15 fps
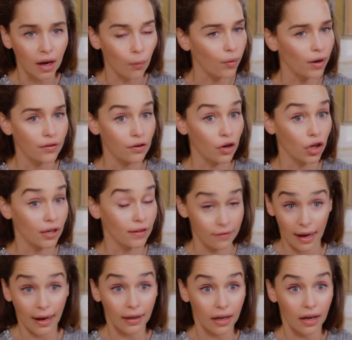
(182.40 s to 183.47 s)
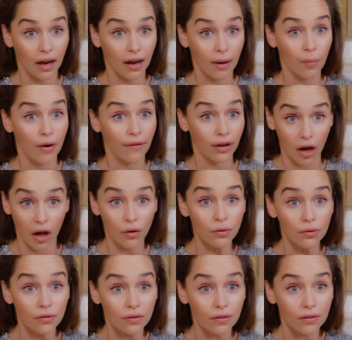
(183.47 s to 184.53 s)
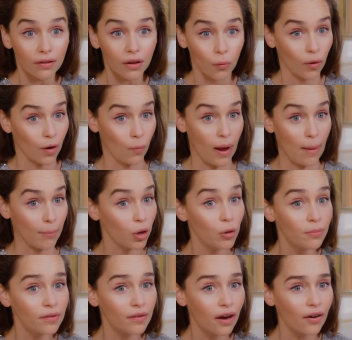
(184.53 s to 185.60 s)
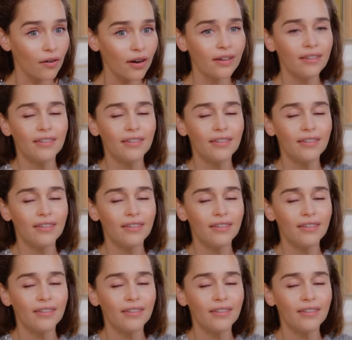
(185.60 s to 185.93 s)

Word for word: I want it to look exactly like I'm wearing loads. I want to wear blue mascara.